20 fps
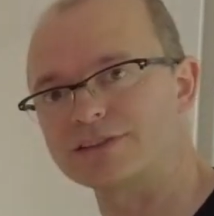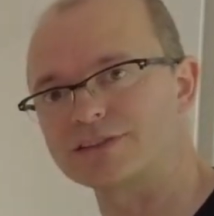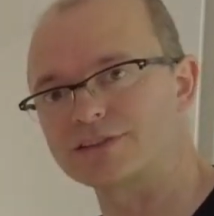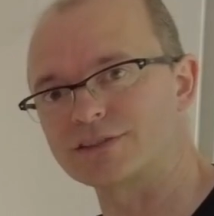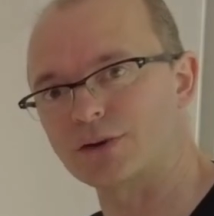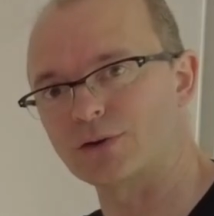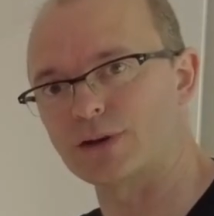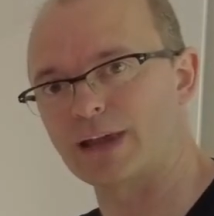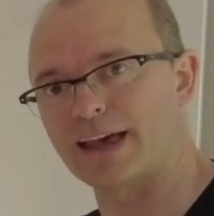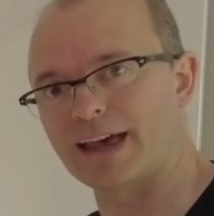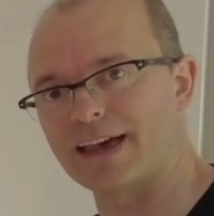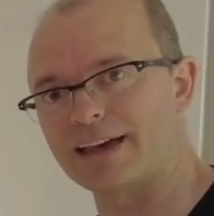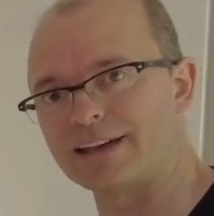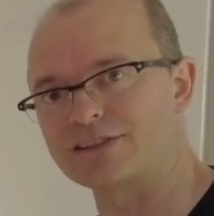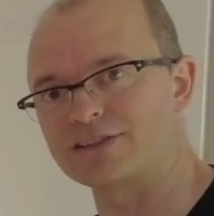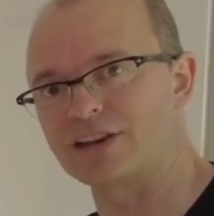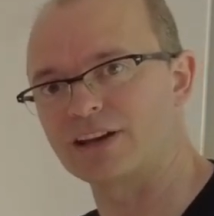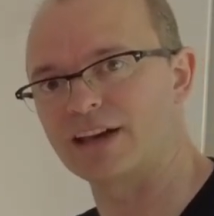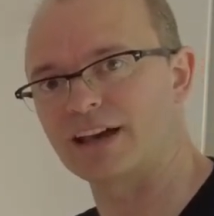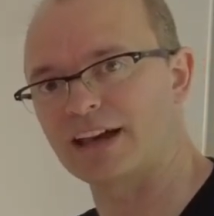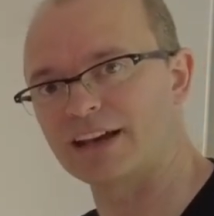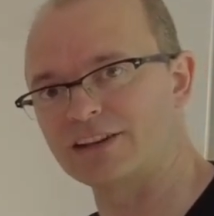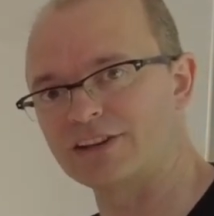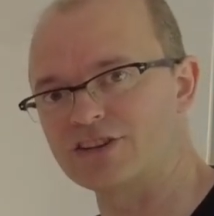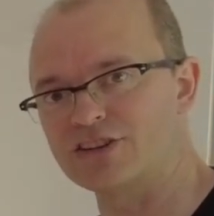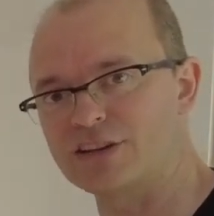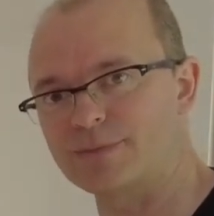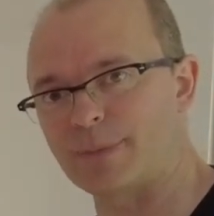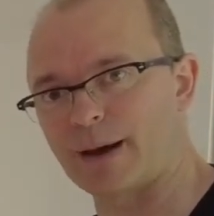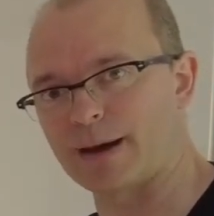Solar Edge
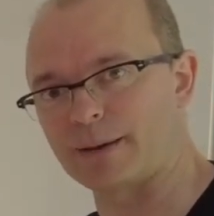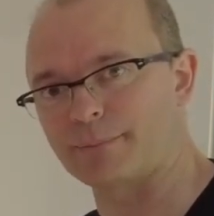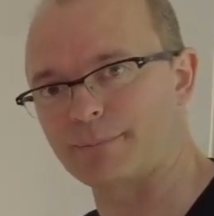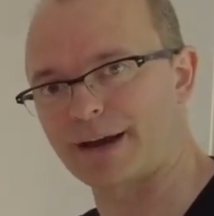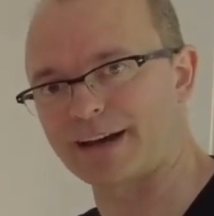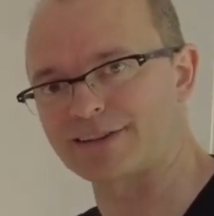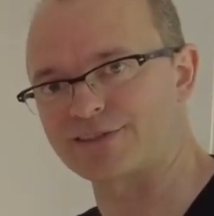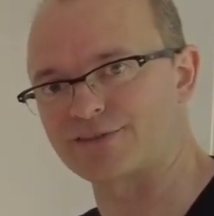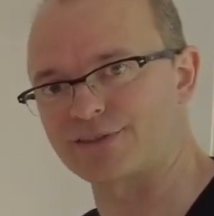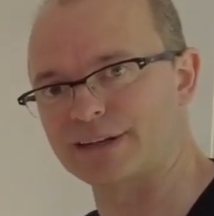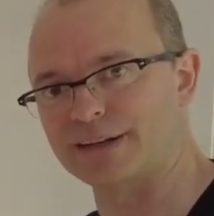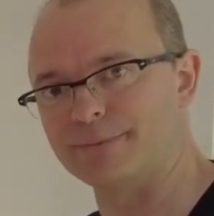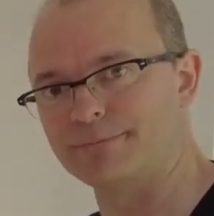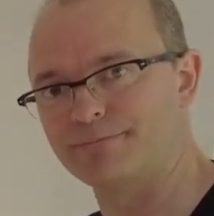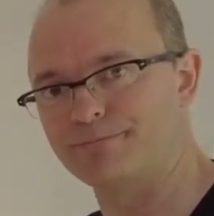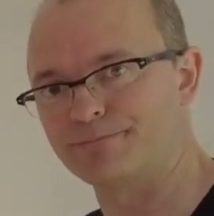Energy Bank battery.